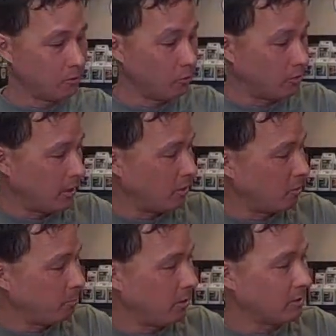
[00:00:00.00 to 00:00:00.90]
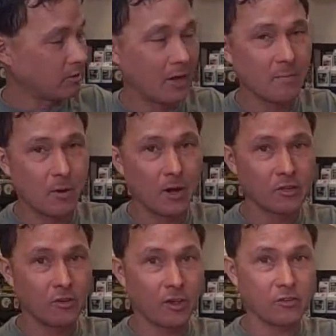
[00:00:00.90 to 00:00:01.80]
So take it to a place like
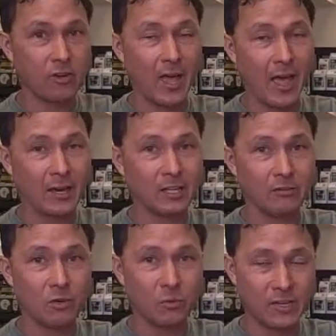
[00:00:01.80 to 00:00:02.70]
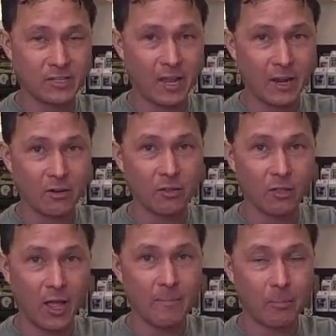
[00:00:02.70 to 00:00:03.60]
Monster that's going to actively recycle the
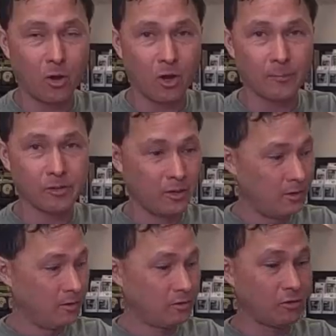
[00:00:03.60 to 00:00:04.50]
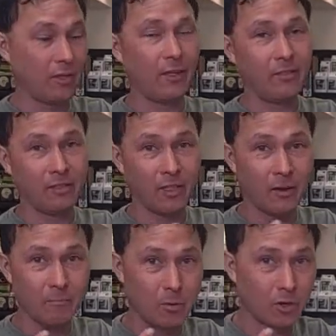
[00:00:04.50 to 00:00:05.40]
light bulbs so that
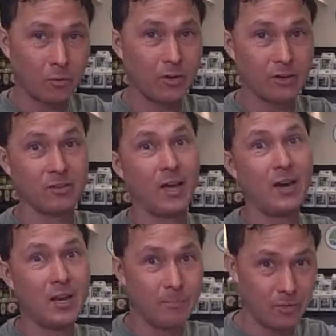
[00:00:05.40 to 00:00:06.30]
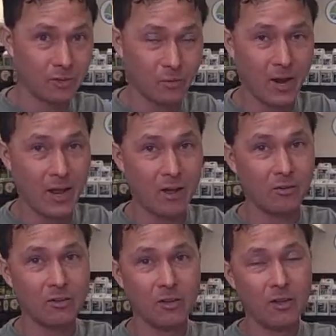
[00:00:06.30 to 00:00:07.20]
that mercury does not end up in the
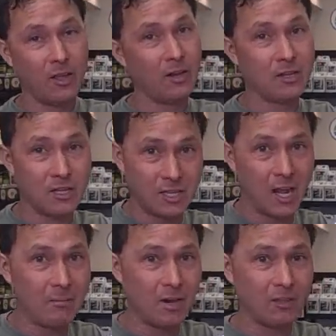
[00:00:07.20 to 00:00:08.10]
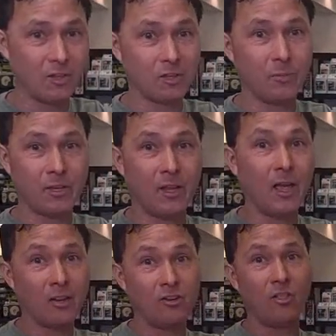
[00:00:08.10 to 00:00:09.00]
ground and contaminate things, but
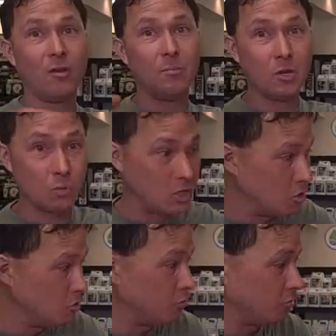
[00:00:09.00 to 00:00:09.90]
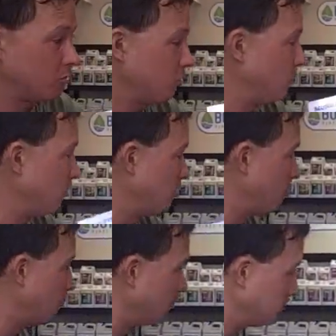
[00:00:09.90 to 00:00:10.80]
can actually then be reused. Really
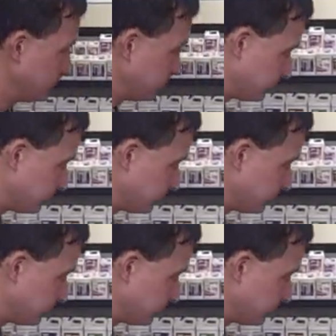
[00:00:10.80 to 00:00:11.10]
cool.